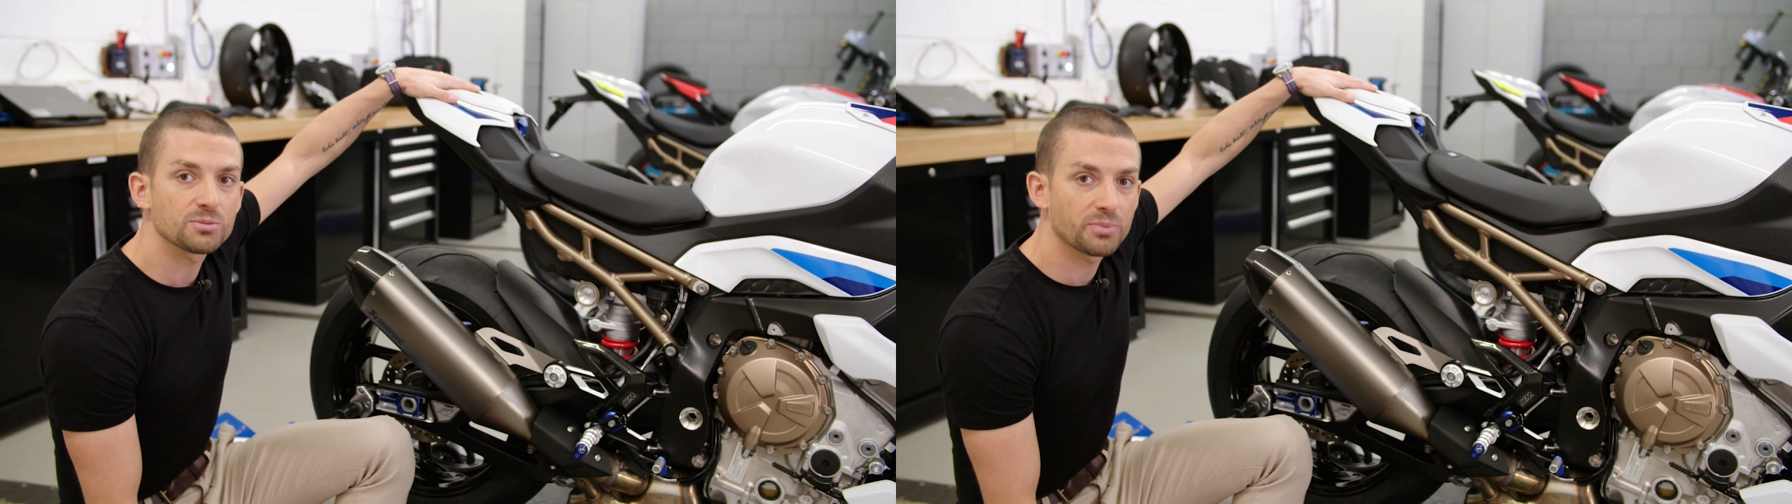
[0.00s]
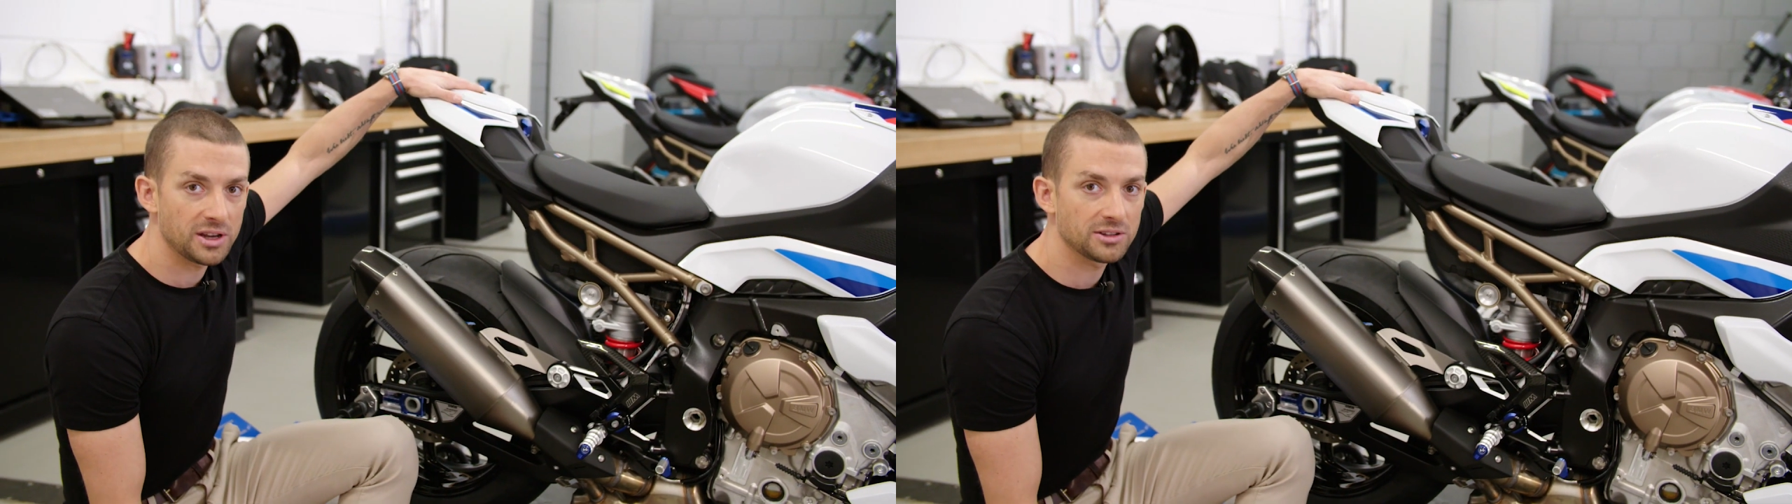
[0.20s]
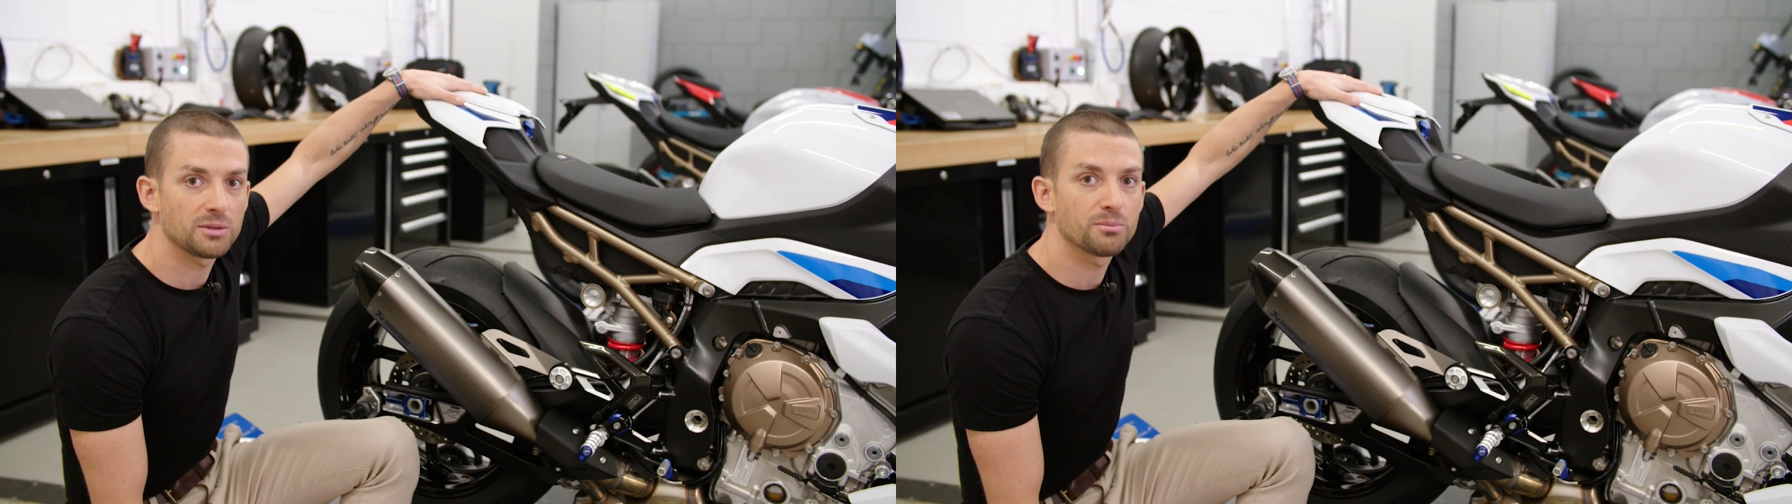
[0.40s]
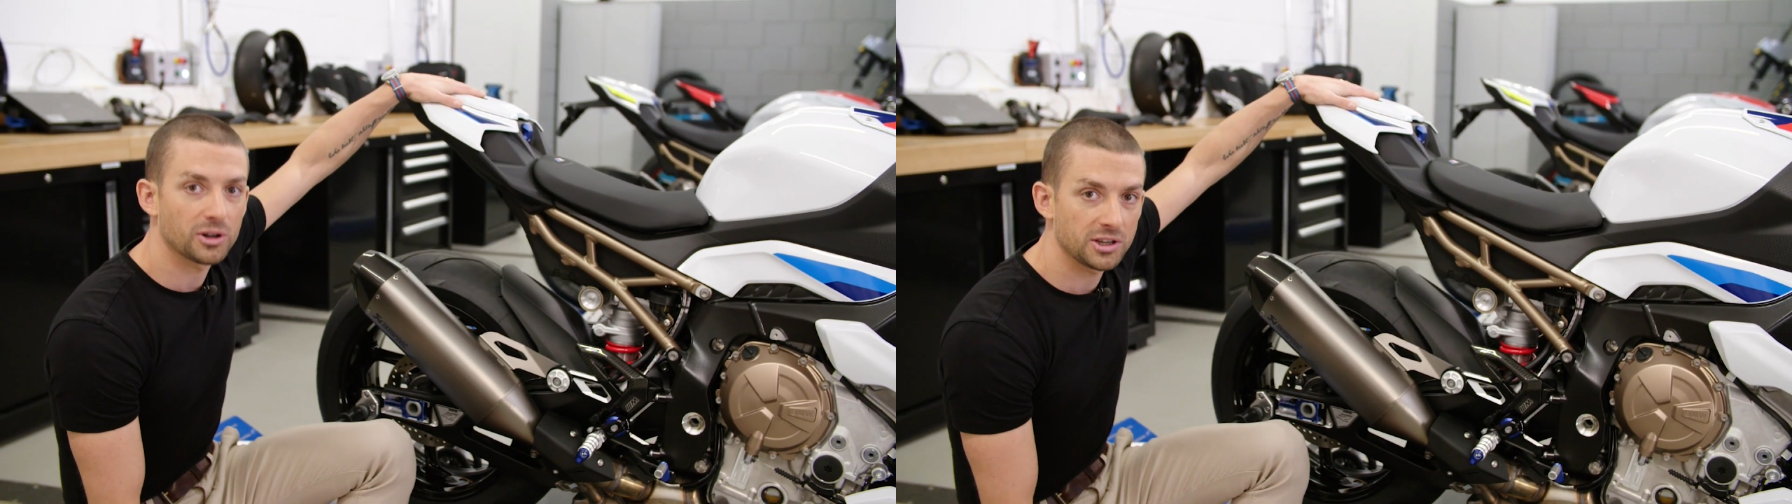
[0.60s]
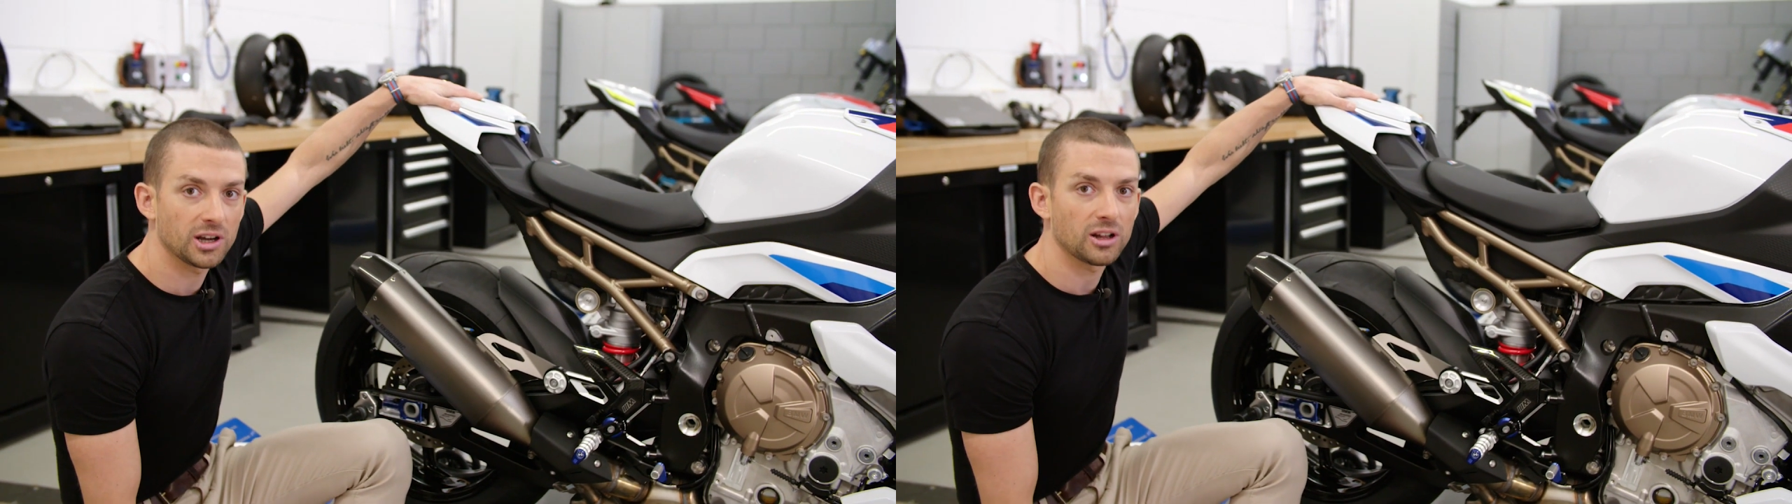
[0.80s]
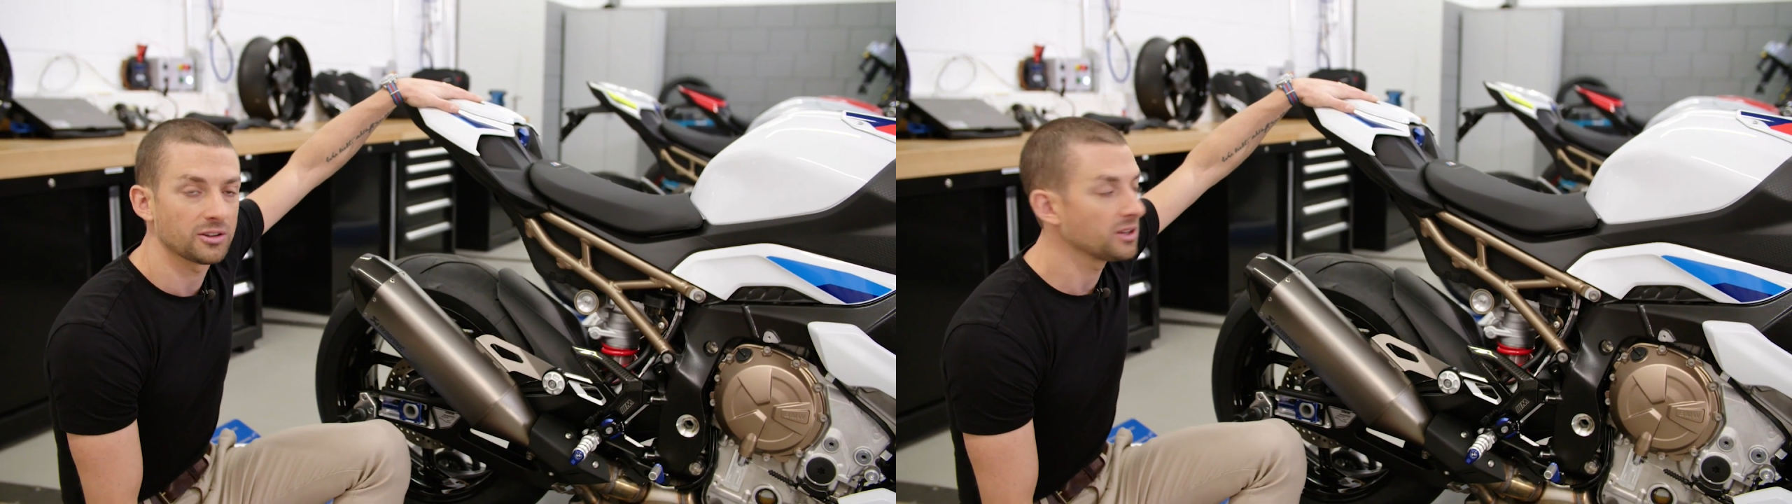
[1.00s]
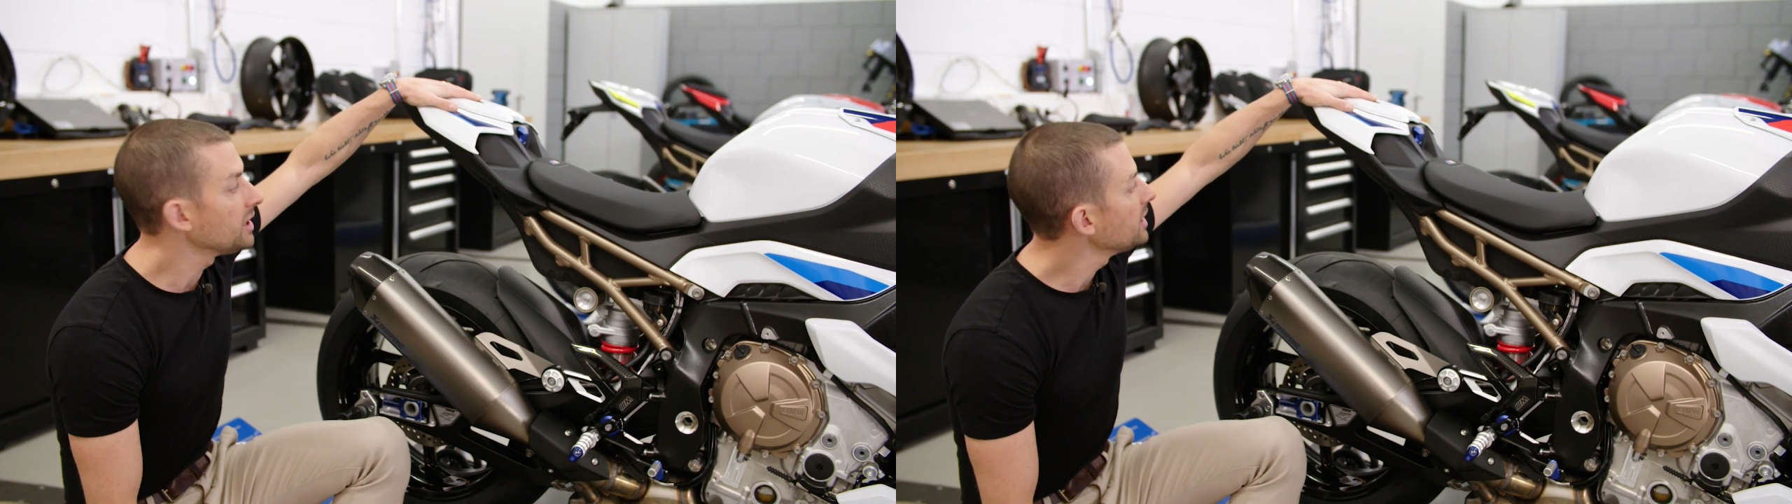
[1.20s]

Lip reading: painted in body color.